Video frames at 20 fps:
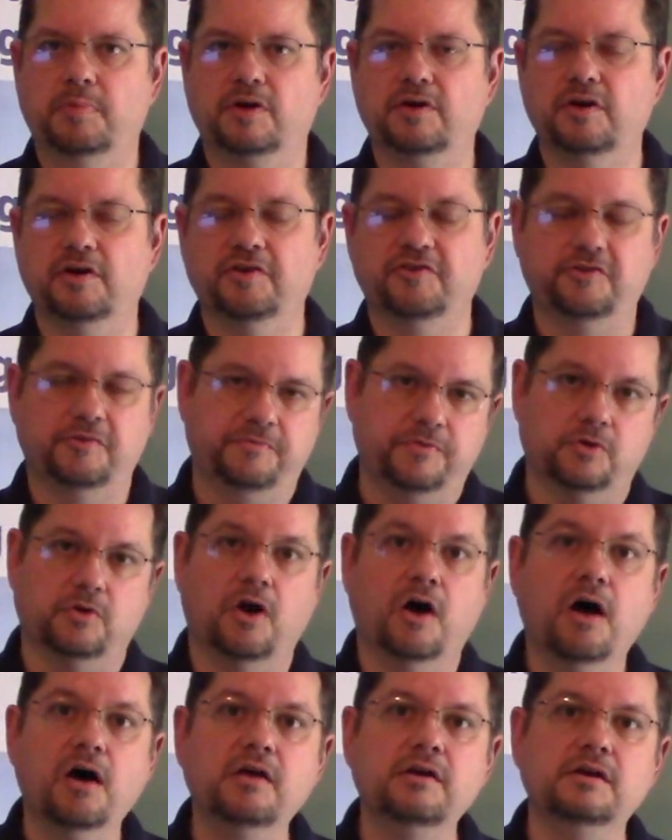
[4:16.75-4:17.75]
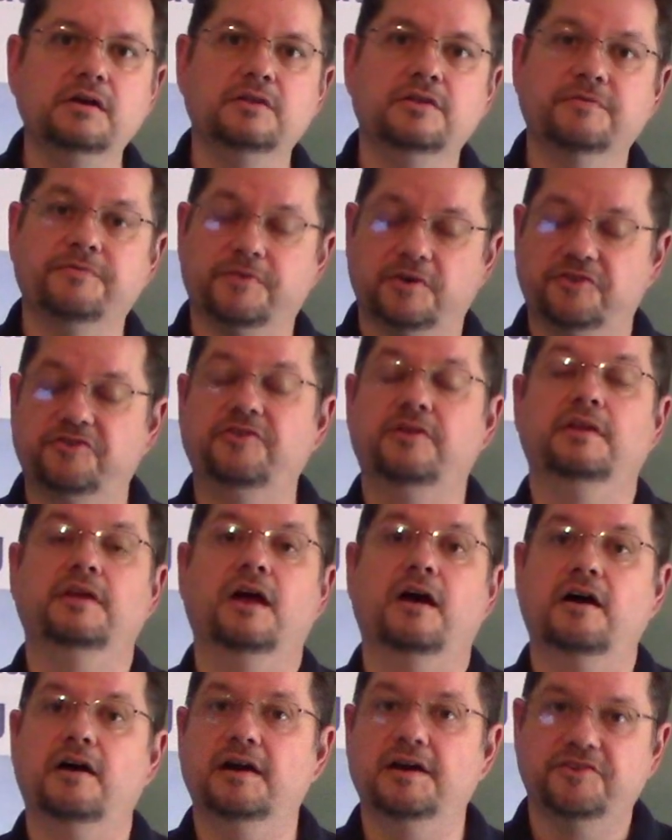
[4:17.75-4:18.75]
Because if you're audited, the first thing
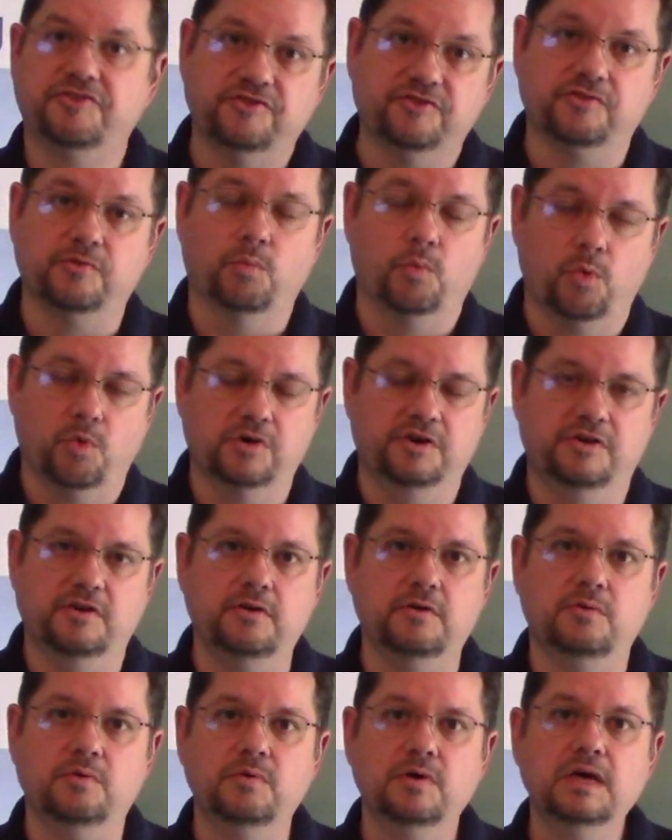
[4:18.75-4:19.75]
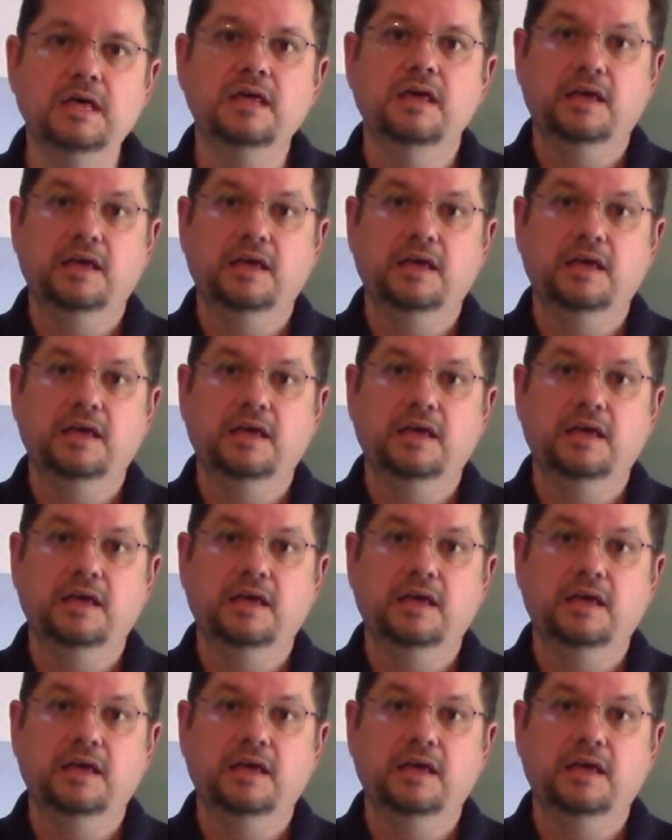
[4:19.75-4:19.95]
the IRS is going to want to do